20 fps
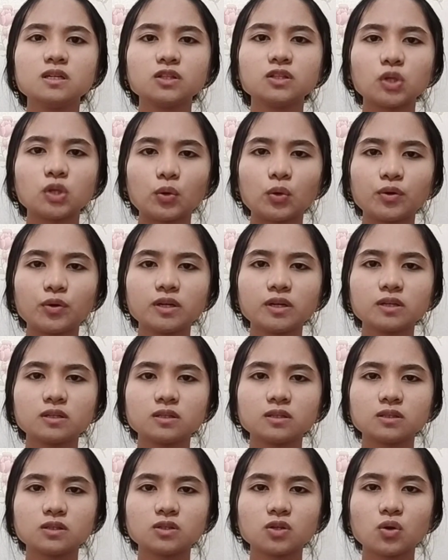theory
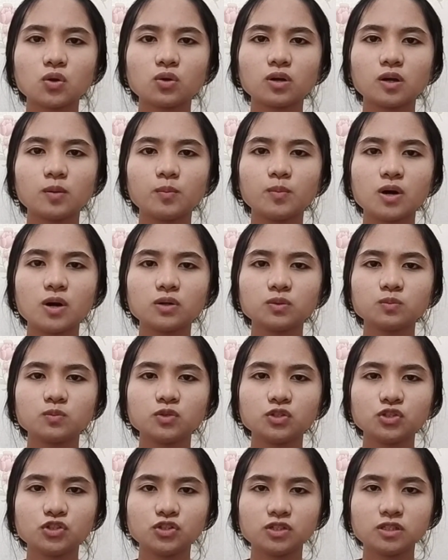talk about
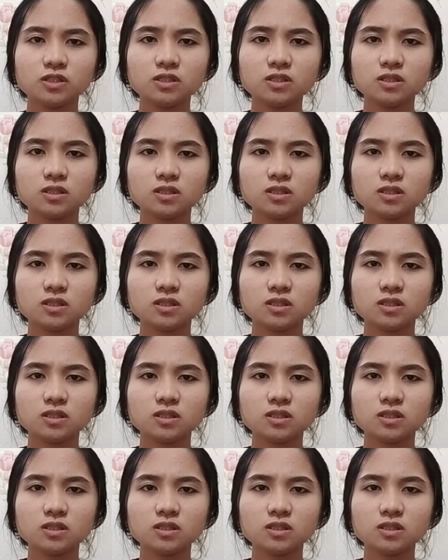motion,